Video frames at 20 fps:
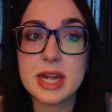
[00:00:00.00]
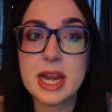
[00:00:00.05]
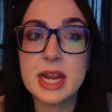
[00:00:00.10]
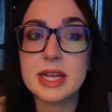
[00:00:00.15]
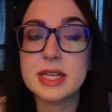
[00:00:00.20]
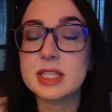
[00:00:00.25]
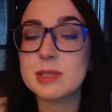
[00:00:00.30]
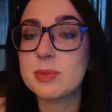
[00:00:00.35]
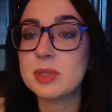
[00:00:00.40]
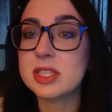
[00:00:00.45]

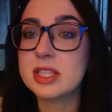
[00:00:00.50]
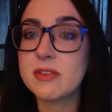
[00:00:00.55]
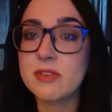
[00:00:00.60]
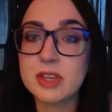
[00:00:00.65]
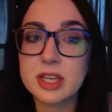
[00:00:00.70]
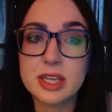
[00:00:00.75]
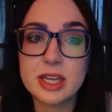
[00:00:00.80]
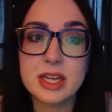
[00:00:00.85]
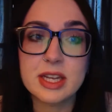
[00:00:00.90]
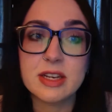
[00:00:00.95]
a
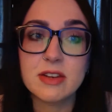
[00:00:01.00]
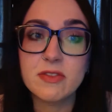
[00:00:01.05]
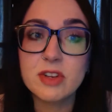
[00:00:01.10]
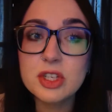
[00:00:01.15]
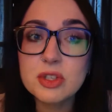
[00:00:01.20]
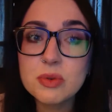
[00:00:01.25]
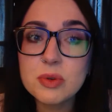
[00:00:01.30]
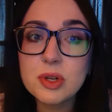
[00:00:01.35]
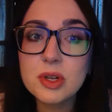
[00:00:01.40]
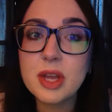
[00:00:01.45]
specific
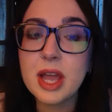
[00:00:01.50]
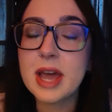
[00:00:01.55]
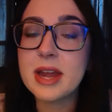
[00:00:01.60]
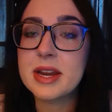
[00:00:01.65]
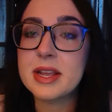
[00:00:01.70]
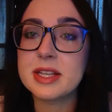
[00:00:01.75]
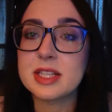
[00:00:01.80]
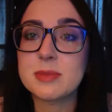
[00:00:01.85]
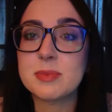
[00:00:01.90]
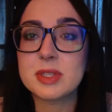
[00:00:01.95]
individual at
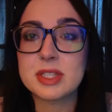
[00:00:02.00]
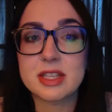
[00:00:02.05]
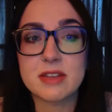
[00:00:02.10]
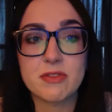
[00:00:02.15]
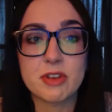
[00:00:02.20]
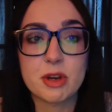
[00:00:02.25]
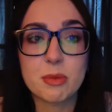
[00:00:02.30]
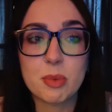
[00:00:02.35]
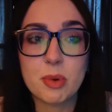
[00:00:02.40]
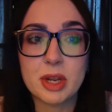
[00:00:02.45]
a
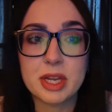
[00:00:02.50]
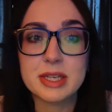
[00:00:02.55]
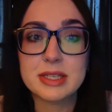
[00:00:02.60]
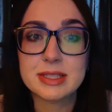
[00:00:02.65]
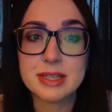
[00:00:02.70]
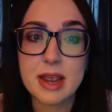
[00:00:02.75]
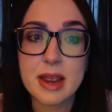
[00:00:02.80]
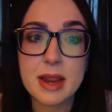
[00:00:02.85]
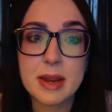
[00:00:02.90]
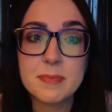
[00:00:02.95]
specific point in
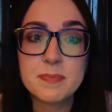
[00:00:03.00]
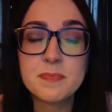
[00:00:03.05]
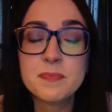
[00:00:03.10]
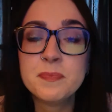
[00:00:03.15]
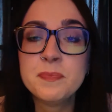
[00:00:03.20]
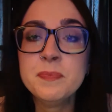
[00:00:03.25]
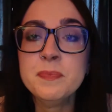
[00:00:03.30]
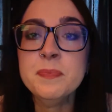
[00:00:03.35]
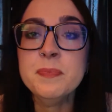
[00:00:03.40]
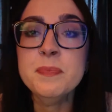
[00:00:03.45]
time.
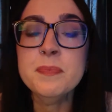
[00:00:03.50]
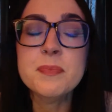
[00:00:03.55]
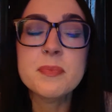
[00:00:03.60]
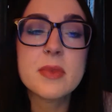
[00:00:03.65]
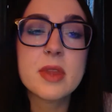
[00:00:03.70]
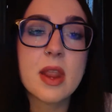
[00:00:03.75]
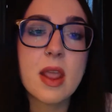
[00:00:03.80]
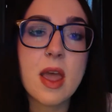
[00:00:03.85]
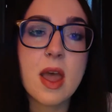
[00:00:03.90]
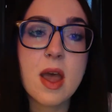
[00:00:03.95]

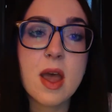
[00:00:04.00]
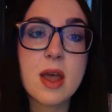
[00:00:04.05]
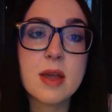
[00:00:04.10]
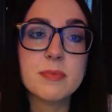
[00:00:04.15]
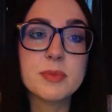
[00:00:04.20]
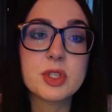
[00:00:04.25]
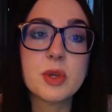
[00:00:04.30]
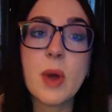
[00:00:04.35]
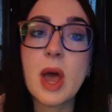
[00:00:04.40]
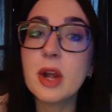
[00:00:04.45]

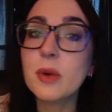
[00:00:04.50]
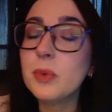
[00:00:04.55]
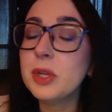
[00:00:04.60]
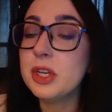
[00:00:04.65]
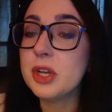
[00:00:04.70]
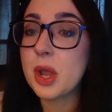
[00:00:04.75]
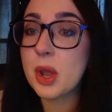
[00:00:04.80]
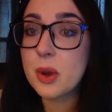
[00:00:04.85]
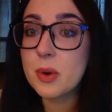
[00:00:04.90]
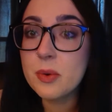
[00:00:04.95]
So how do we
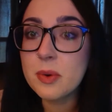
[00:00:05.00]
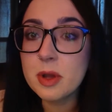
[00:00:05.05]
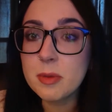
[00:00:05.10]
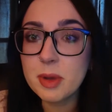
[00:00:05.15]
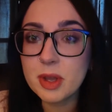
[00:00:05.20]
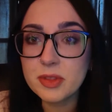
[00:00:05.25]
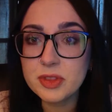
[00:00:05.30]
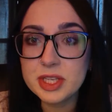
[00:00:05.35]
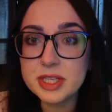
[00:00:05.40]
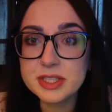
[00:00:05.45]
know
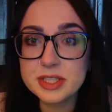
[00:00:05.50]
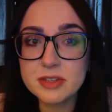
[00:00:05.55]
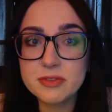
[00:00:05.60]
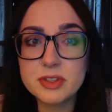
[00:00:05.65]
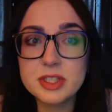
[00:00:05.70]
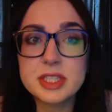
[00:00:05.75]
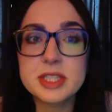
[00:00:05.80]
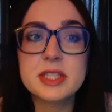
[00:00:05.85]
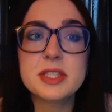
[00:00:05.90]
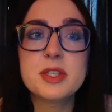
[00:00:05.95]
about these
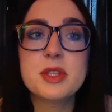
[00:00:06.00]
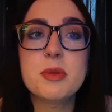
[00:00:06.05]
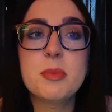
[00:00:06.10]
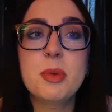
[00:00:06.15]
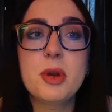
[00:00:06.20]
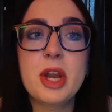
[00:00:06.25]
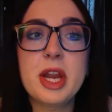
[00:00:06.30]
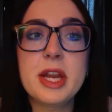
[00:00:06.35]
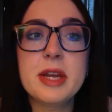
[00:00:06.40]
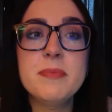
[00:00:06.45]
differences in the
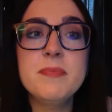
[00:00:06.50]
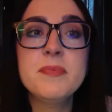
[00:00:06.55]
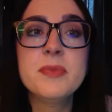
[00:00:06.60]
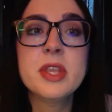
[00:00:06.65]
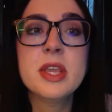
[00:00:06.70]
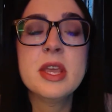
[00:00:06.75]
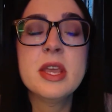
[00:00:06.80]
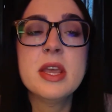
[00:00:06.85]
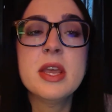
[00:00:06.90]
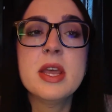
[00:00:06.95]
brain?
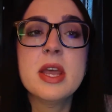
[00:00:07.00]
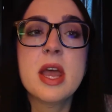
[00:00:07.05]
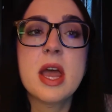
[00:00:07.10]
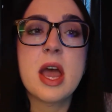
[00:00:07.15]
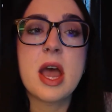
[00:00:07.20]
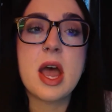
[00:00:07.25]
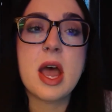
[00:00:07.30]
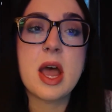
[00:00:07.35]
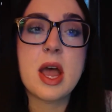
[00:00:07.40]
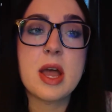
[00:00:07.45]

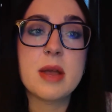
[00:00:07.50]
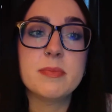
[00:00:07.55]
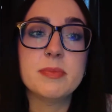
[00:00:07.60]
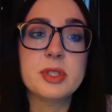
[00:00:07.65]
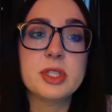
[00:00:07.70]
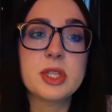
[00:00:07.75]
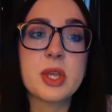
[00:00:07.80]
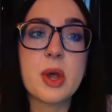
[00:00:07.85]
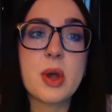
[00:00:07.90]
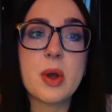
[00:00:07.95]

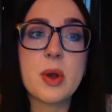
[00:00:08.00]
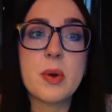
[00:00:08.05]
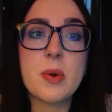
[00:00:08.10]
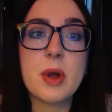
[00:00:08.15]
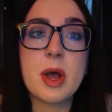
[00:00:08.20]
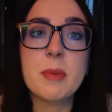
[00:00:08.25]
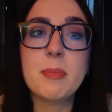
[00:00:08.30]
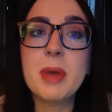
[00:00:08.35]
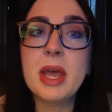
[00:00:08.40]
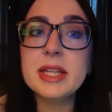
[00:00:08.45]
So
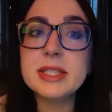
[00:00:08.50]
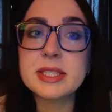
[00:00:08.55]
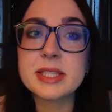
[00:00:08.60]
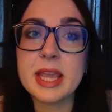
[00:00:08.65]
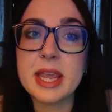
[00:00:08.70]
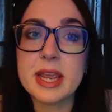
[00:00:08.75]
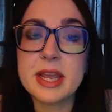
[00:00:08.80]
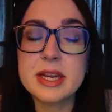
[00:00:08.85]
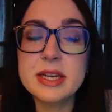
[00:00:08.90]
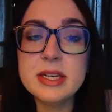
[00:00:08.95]
a PET
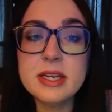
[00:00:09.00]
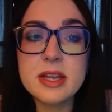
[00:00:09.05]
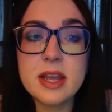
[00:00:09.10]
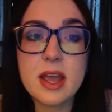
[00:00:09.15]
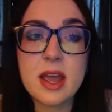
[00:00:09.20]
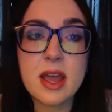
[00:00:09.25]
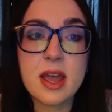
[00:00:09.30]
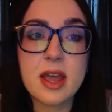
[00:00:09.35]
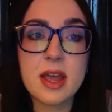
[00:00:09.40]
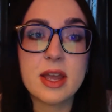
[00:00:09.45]
scan,
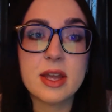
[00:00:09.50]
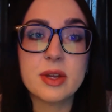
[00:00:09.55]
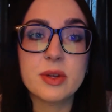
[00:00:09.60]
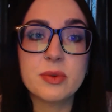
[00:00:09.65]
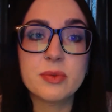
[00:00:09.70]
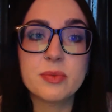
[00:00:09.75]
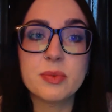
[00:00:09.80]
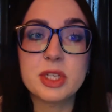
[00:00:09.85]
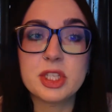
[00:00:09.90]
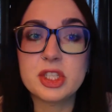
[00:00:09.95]

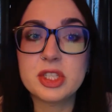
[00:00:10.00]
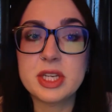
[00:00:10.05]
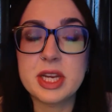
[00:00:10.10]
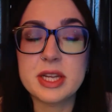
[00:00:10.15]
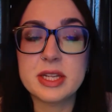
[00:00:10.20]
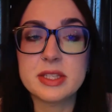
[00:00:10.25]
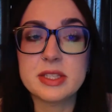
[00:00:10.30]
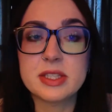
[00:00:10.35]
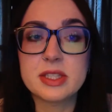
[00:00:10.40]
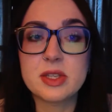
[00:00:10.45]
which
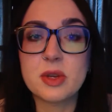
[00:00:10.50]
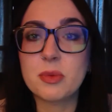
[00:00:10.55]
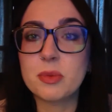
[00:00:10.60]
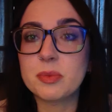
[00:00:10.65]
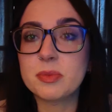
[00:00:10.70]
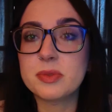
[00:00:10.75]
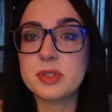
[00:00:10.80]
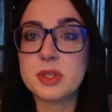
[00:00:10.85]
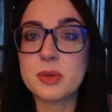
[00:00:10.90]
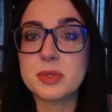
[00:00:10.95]
stands, so
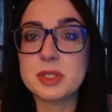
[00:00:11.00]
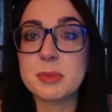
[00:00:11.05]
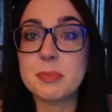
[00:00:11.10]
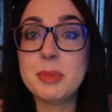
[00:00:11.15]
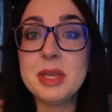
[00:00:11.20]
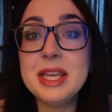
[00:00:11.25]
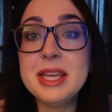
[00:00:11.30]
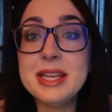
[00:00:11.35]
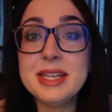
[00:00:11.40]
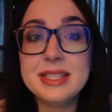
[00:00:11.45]
it's a
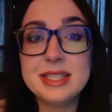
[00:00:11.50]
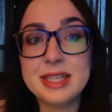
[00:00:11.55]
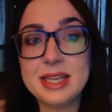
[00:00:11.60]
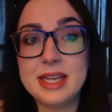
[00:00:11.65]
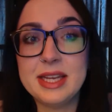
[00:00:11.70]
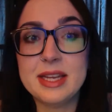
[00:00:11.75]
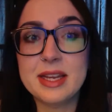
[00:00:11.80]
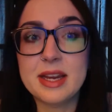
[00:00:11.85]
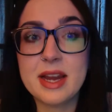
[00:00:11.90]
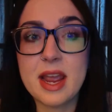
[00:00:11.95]

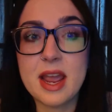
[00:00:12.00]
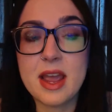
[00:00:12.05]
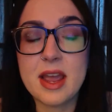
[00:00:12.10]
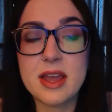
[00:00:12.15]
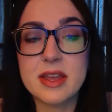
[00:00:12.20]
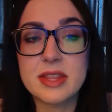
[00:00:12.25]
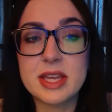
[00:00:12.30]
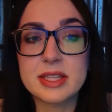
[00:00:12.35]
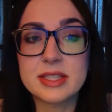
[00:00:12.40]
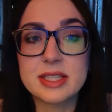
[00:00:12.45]
PET,
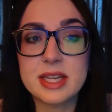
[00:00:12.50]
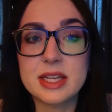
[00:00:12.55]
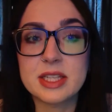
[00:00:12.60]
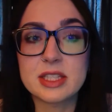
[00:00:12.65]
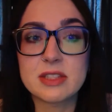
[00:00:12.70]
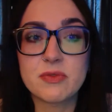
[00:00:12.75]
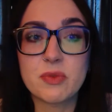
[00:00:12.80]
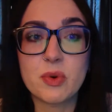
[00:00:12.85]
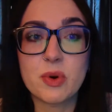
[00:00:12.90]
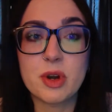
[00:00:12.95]
that
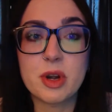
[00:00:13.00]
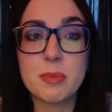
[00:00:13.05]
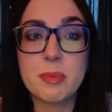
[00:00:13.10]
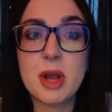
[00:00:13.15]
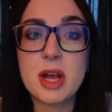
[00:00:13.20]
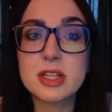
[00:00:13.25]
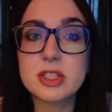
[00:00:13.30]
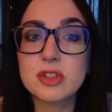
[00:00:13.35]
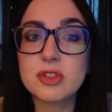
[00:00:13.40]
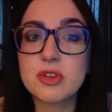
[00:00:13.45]
stands for
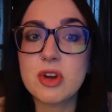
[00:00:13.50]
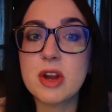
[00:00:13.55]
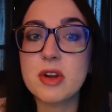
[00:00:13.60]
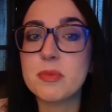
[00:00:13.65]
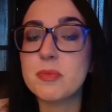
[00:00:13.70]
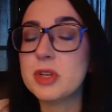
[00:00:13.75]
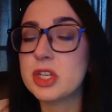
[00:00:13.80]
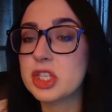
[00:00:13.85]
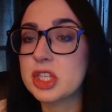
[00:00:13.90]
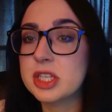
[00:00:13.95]
positron
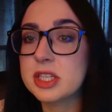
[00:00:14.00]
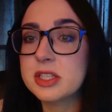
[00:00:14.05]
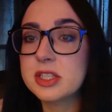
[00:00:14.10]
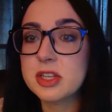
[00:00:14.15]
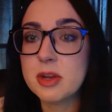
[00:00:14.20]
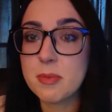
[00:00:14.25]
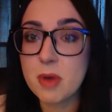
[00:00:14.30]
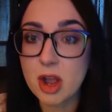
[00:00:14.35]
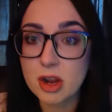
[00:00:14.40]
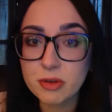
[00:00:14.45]
emission
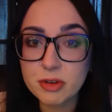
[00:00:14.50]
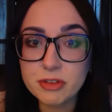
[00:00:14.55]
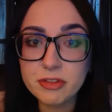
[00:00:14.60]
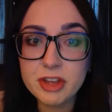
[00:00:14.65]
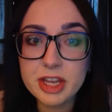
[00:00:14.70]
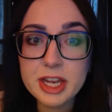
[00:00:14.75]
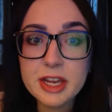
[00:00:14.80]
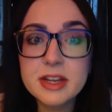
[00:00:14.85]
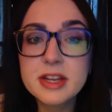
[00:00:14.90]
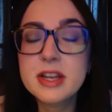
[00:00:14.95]

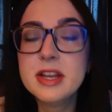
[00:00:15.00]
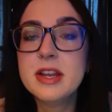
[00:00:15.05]
tomography.